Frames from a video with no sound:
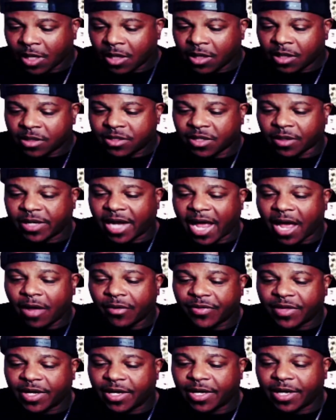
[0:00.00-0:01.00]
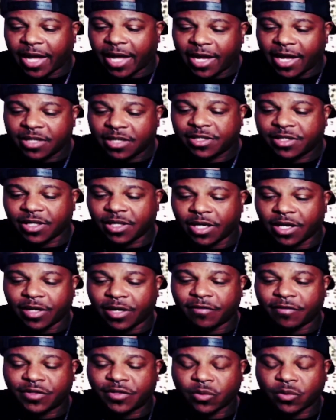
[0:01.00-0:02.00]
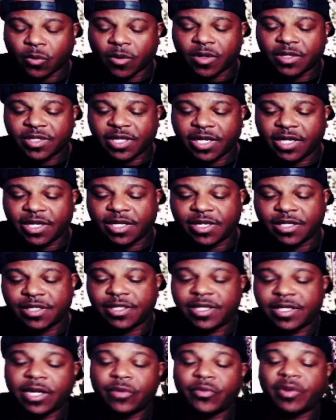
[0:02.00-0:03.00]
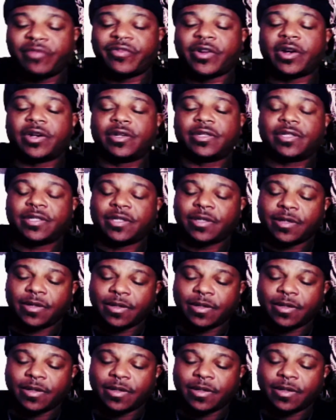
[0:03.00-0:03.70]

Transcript: So now the Ace of Swords is in reverse